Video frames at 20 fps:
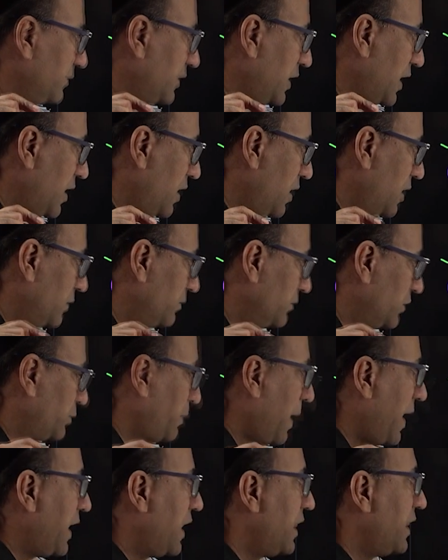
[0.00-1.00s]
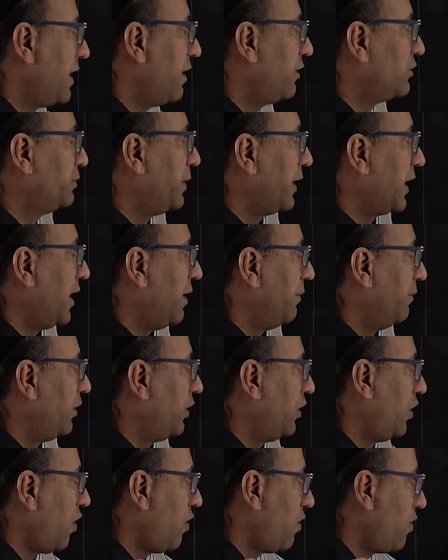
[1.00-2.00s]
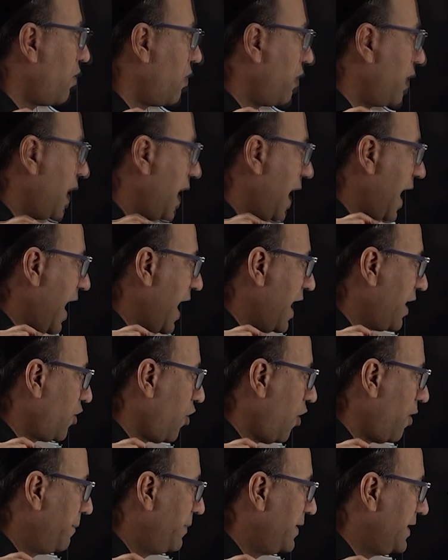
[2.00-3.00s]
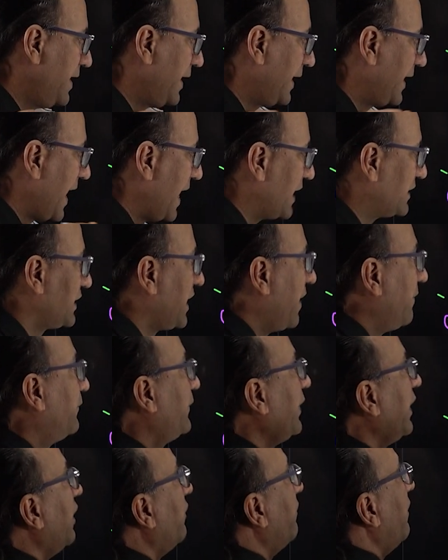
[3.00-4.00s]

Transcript: the spinal nerves become long and oblique as compared